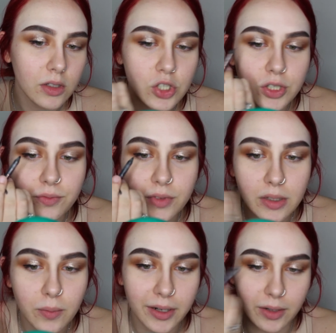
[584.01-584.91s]
She didn't
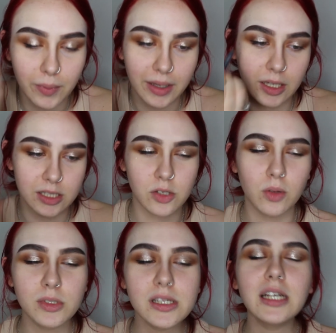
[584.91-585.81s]
really wear a wing. It's
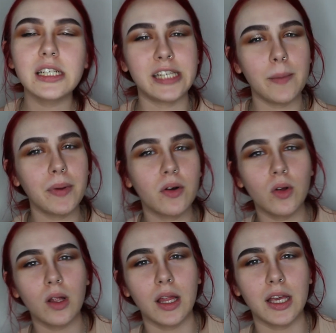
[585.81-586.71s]
almost like a typical
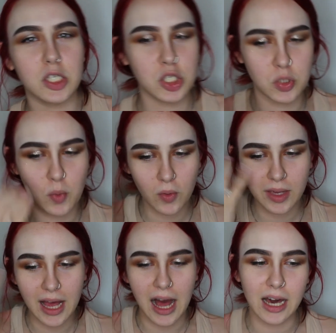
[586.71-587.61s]
like
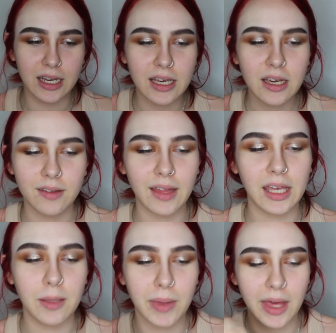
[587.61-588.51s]
smoky eye
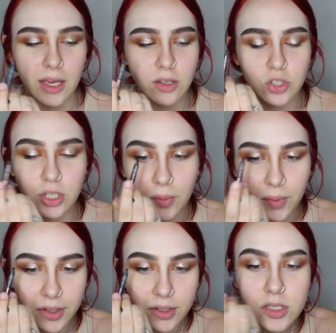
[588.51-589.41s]
that Kim K usually
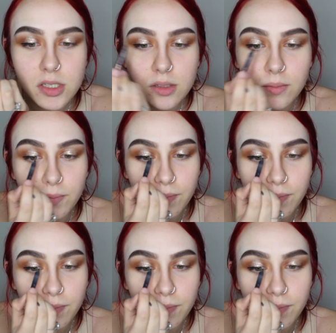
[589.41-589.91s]
wears.